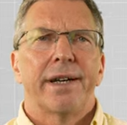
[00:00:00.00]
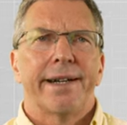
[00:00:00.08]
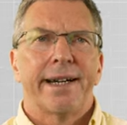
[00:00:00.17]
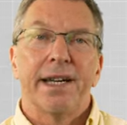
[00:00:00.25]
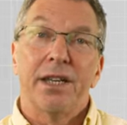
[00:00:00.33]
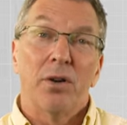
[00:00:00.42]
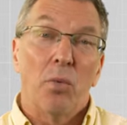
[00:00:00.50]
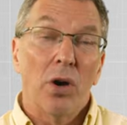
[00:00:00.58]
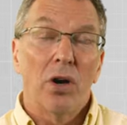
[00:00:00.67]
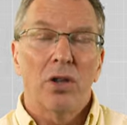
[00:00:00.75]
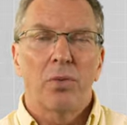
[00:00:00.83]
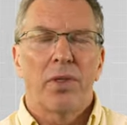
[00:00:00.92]
in a
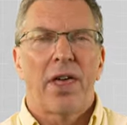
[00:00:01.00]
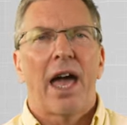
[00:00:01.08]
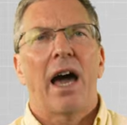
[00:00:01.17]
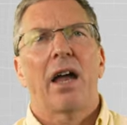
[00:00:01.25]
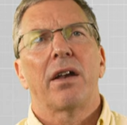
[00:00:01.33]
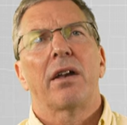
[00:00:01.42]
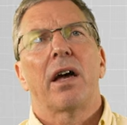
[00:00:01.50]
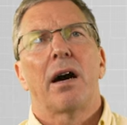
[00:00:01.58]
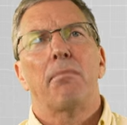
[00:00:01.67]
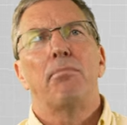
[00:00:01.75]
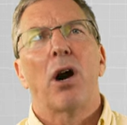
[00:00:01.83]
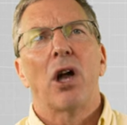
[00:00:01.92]
world without
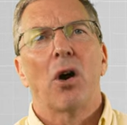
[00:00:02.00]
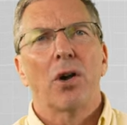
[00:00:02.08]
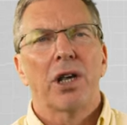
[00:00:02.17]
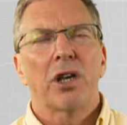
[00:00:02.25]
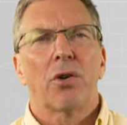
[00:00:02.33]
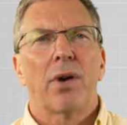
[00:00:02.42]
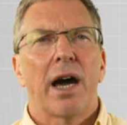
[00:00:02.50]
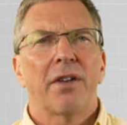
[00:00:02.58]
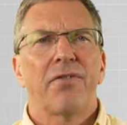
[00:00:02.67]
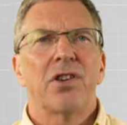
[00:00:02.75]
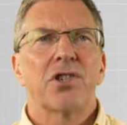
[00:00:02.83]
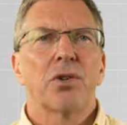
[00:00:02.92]
bionic or
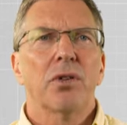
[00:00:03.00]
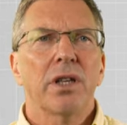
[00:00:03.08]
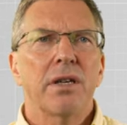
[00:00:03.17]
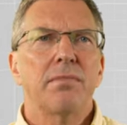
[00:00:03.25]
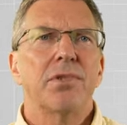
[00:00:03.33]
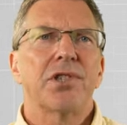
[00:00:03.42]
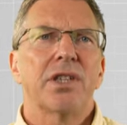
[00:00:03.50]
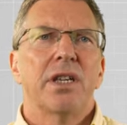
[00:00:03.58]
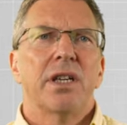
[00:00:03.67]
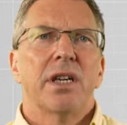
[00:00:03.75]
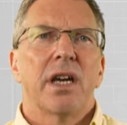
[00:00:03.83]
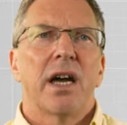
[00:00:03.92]
artificial limbs
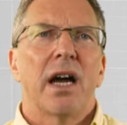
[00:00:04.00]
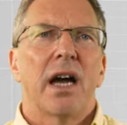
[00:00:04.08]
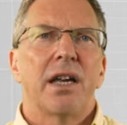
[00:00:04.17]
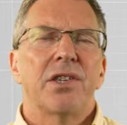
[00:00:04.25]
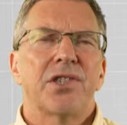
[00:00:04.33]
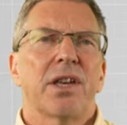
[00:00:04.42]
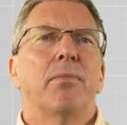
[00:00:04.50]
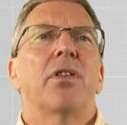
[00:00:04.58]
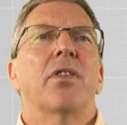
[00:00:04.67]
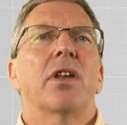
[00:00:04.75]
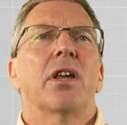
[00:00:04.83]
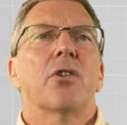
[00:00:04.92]
is something
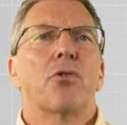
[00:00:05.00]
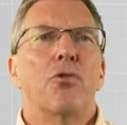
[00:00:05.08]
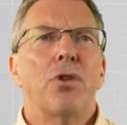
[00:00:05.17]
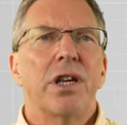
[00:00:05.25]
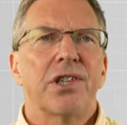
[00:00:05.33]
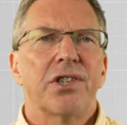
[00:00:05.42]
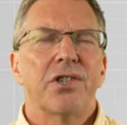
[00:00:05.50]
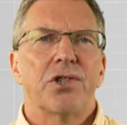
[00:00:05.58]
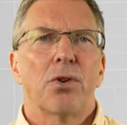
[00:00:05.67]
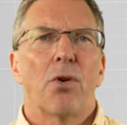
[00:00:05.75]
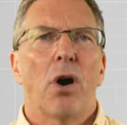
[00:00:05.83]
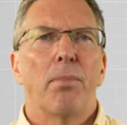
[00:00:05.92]
that increases
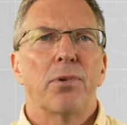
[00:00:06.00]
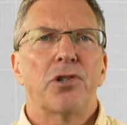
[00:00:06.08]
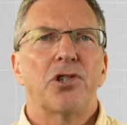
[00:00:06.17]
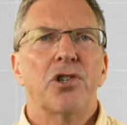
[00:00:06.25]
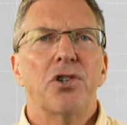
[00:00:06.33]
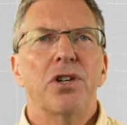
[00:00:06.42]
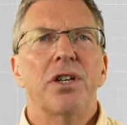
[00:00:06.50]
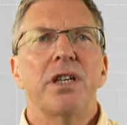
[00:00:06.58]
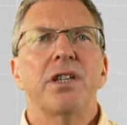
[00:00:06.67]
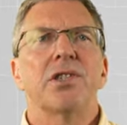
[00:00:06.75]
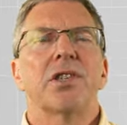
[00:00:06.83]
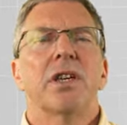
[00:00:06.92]
your opportunities